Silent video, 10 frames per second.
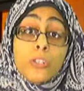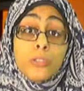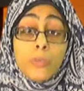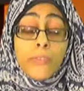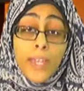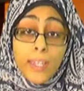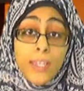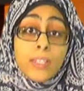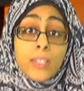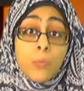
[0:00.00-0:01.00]
do in that
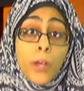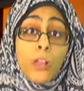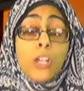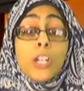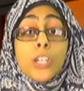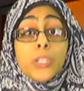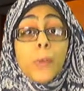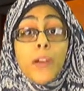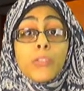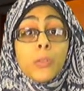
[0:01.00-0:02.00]
case as well. So
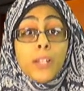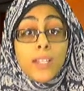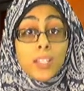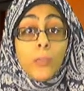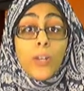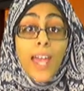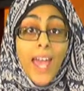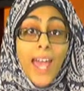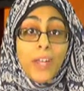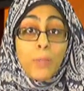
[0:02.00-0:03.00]
everyone at some point
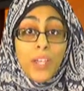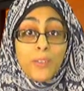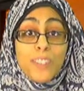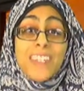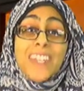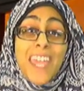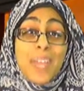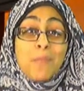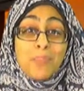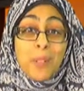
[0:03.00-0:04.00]
had parents, they
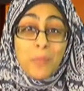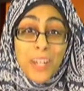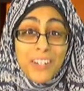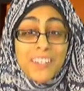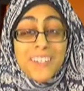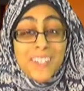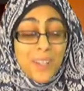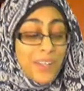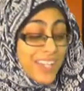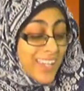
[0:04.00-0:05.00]
came from parents, so
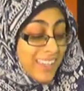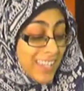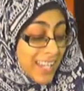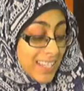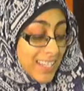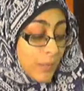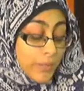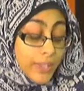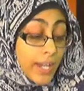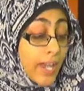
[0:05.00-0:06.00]
that's something
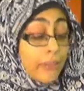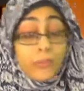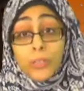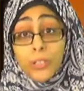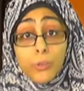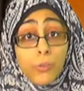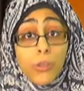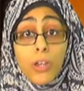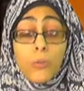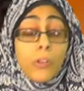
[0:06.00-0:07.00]
that every youth,
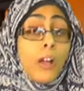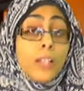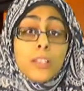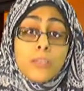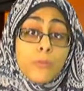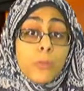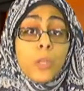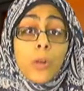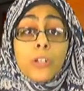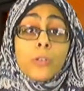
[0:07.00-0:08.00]
regardless of who you
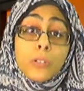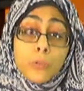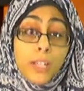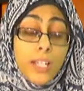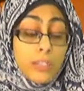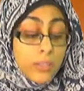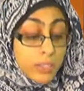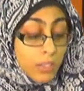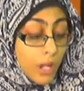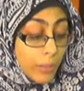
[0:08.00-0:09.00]
are, you can relate to this
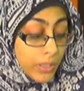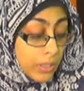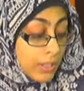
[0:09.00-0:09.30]
topic.